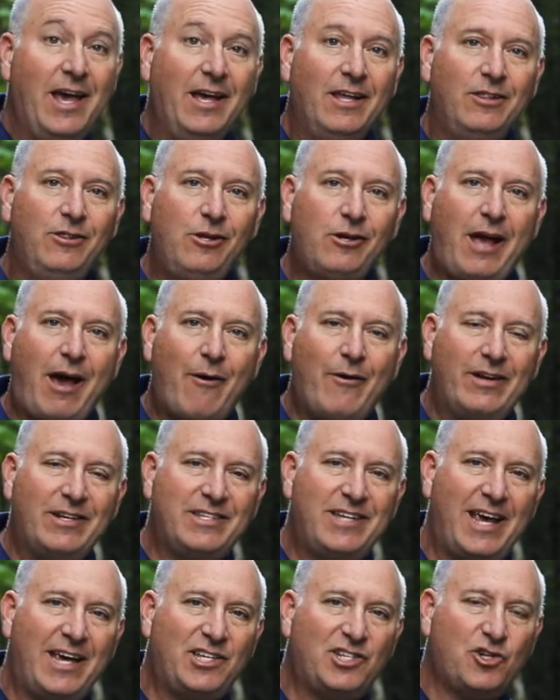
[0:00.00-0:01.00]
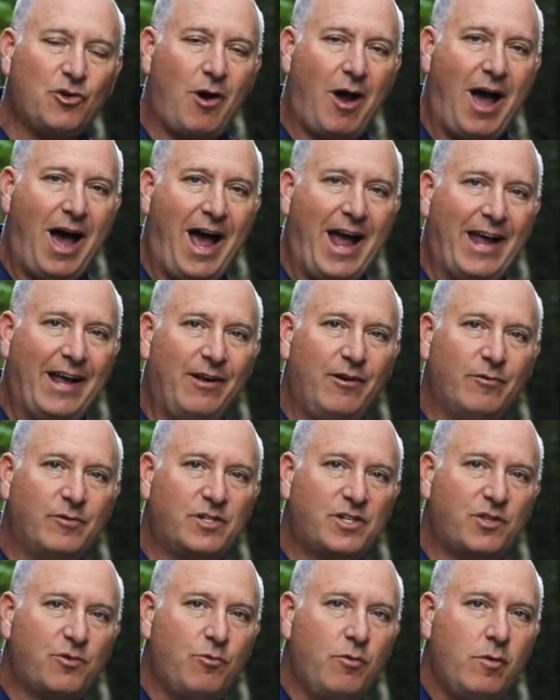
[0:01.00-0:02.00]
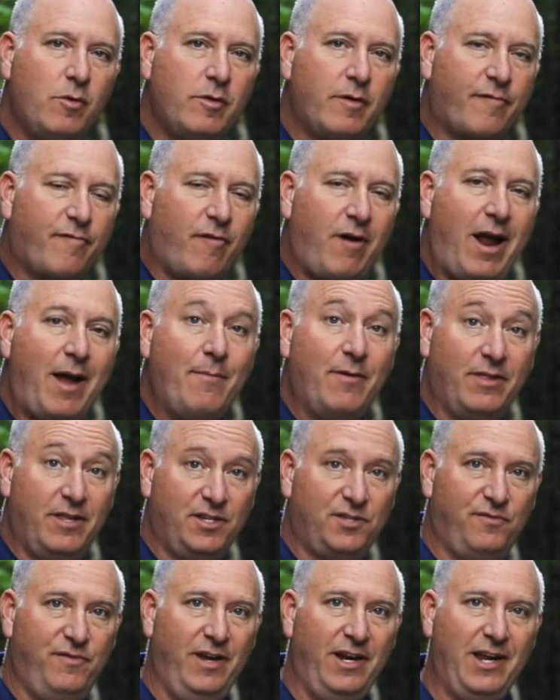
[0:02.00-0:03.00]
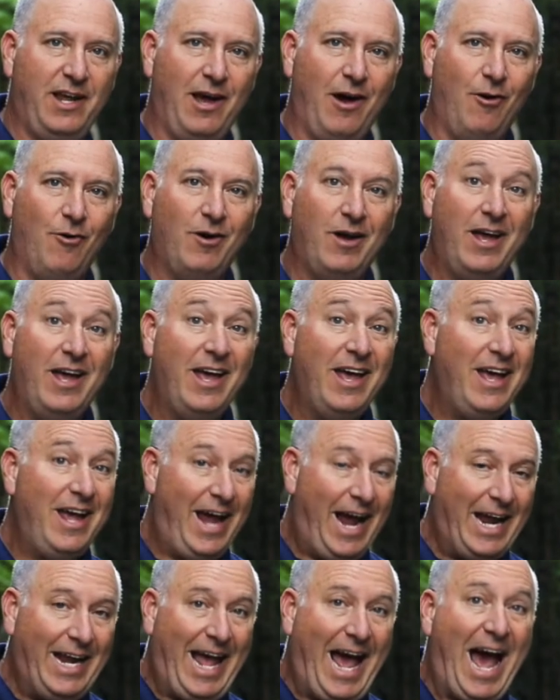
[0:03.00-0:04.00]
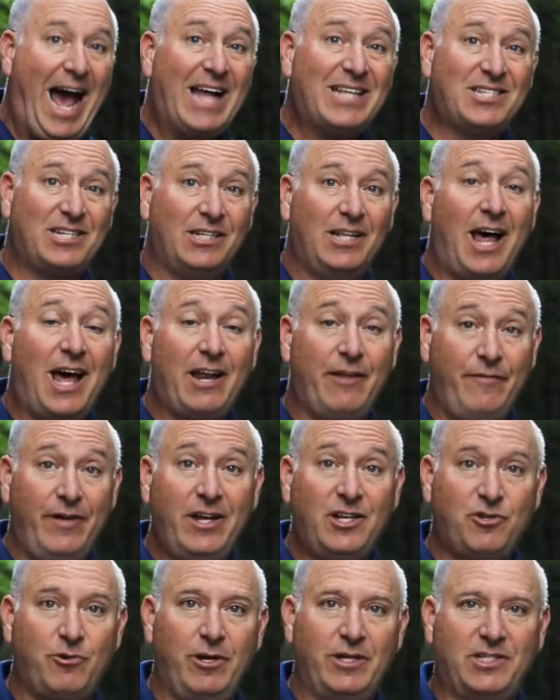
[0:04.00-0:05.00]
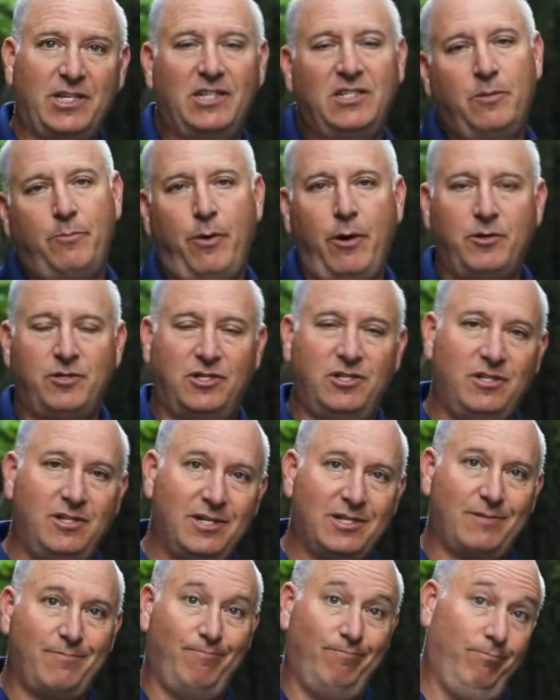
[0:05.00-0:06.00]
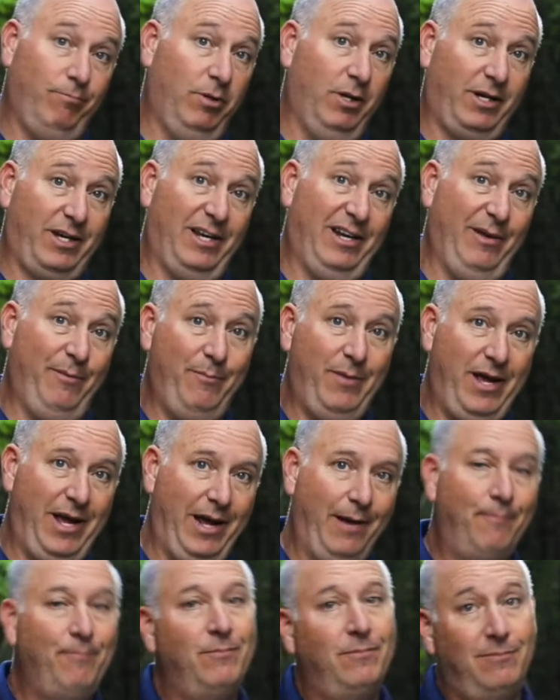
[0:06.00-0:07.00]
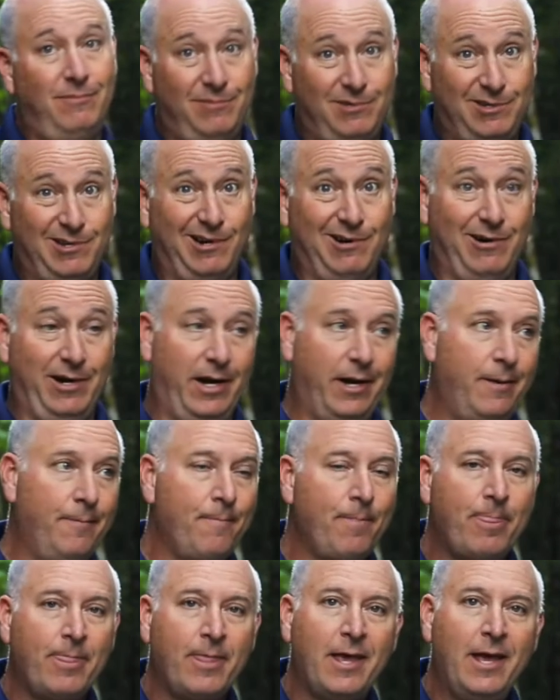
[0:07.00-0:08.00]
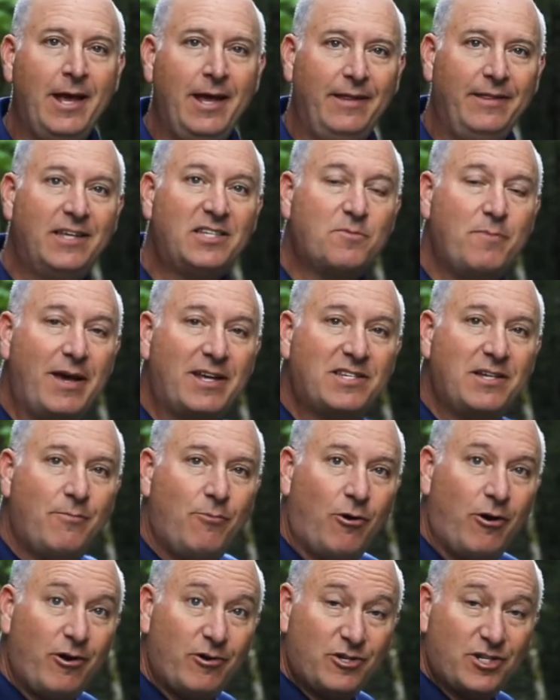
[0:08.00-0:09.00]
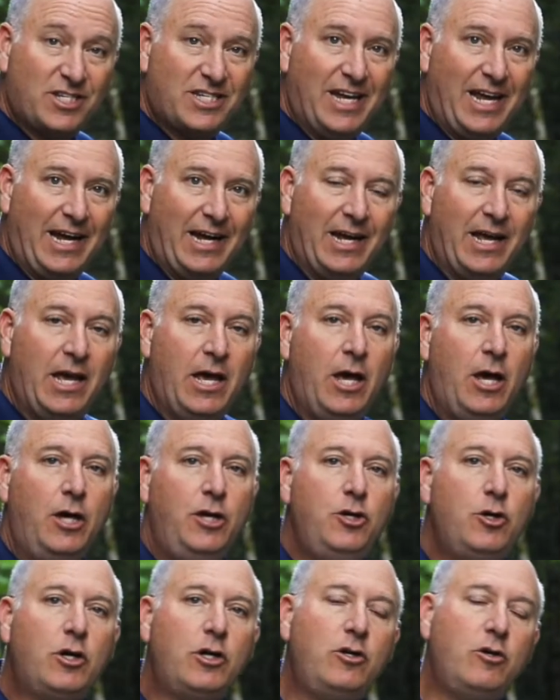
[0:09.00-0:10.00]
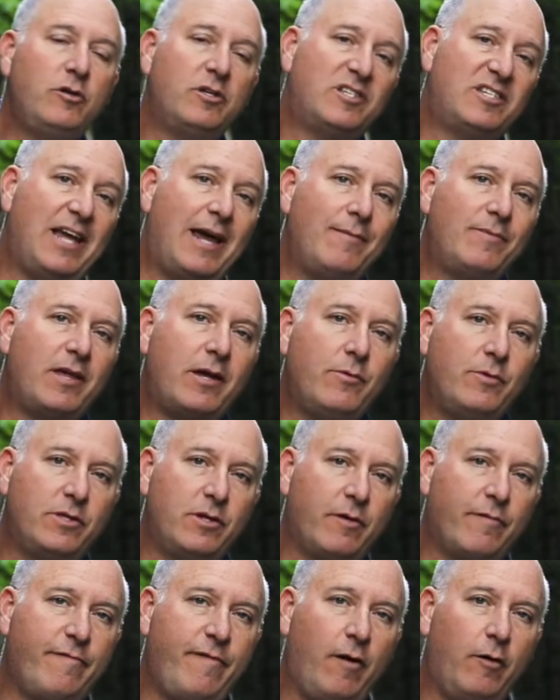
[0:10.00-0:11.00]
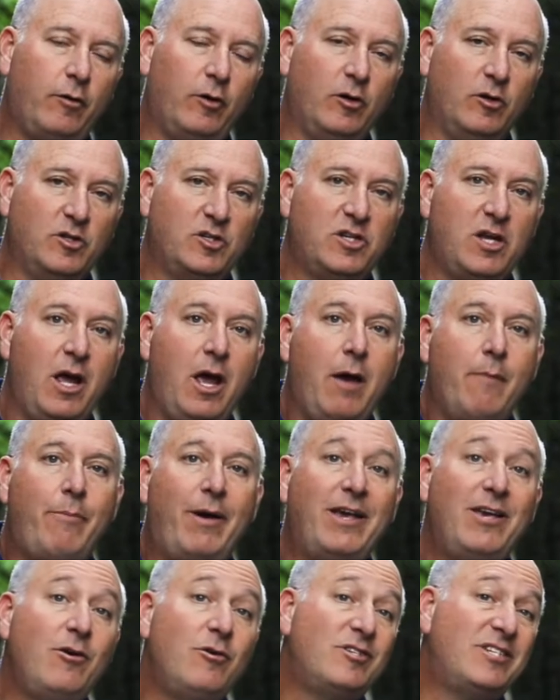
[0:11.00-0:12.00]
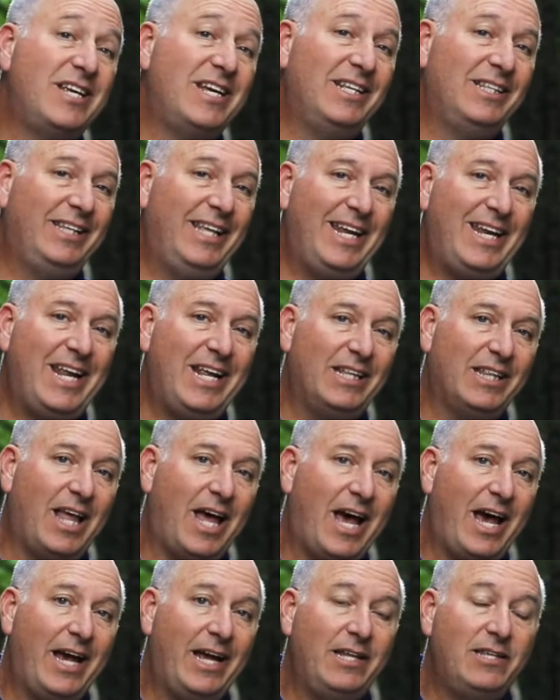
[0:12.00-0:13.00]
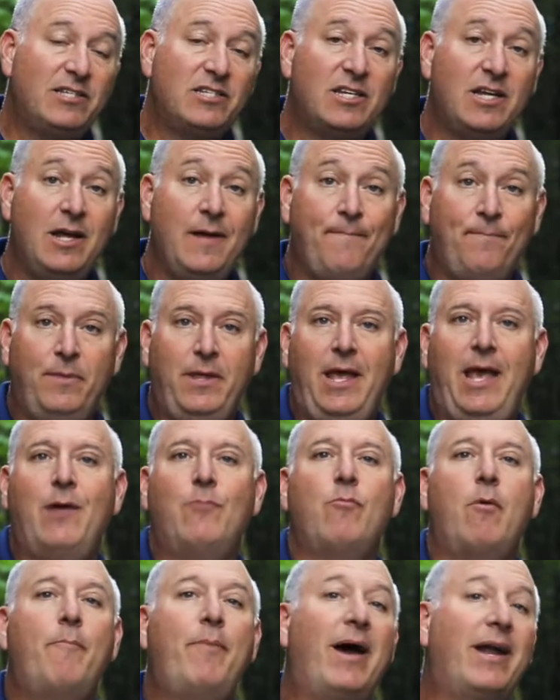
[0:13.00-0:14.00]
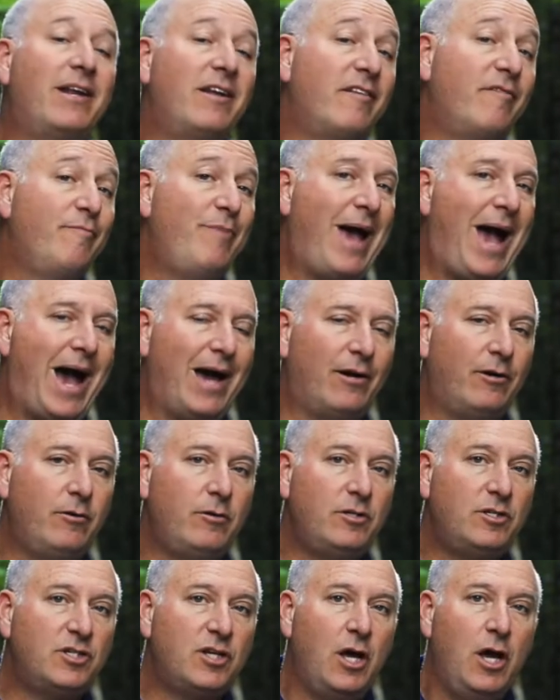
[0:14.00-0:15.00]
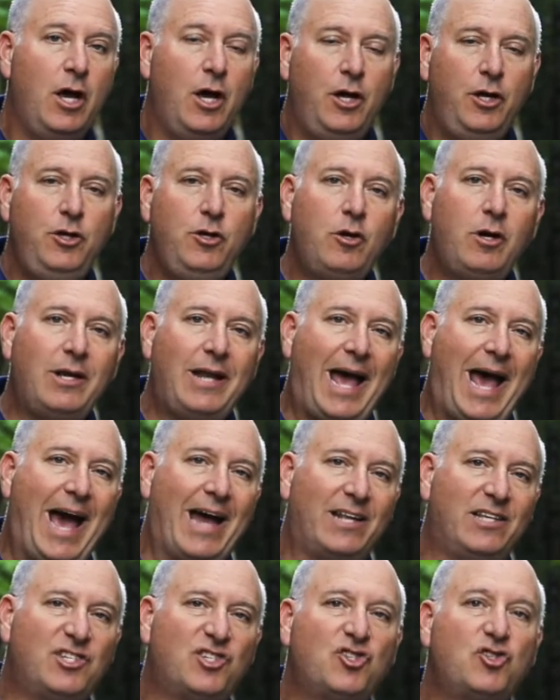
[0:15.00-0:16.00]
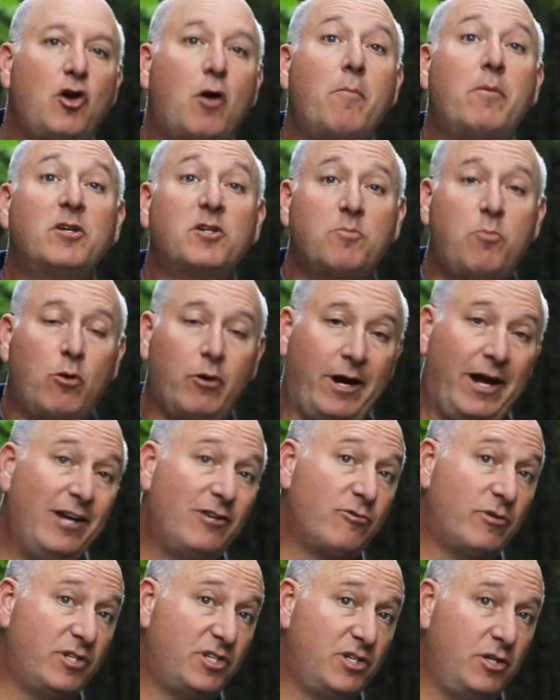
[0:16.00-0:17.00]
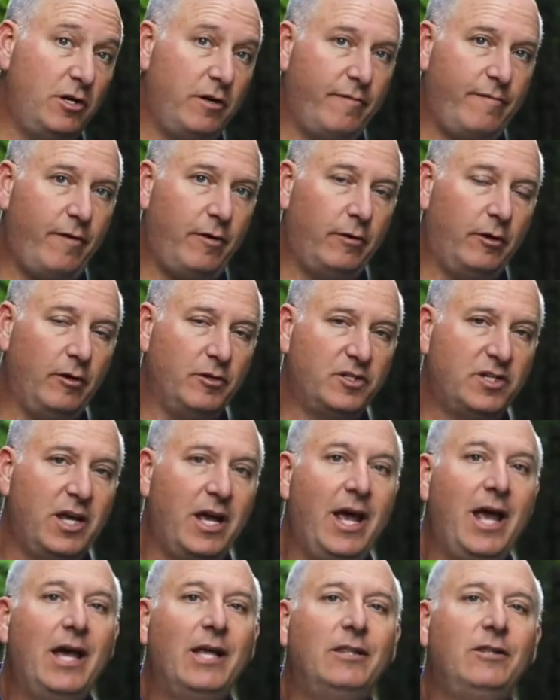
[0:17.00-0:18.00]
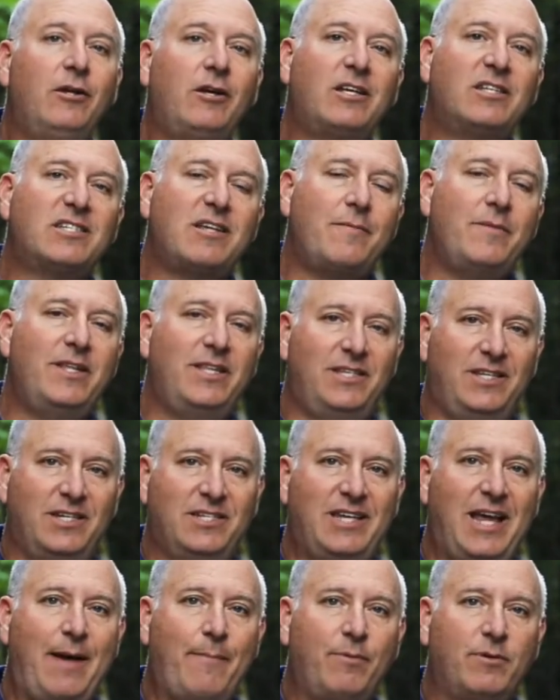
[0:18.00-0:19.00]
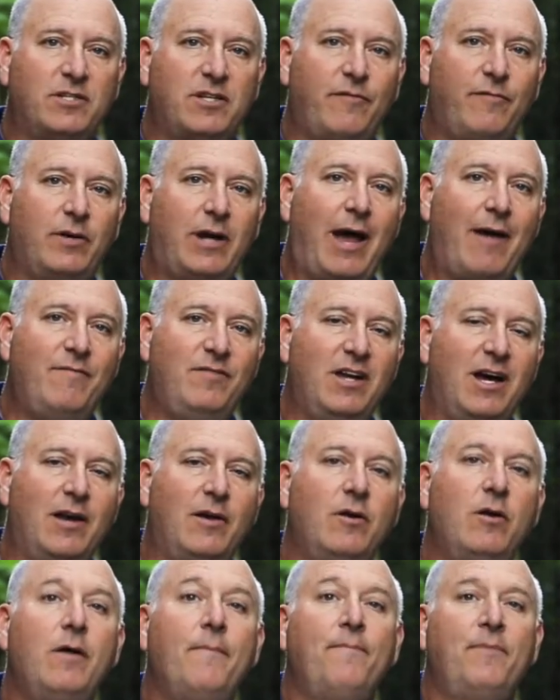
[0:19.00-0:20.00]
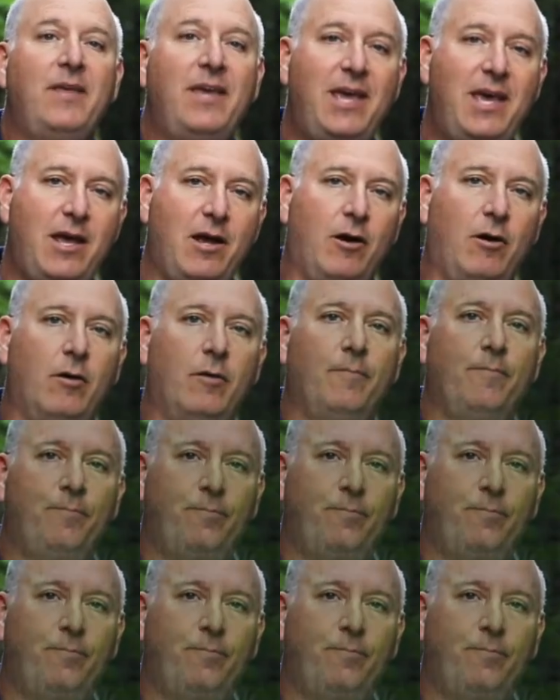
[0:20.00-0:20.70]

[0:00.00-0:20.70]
Look how it takes your eye and goes through the frame of this video. It adds a lot of interest as opposed to just looking at me. Sorry. This makes it more interesting. You can do the same thing with your photos. By using leading lines and repetitive patterns, you can add so much more interest to your photos. Look at some of these examples of what I've done here.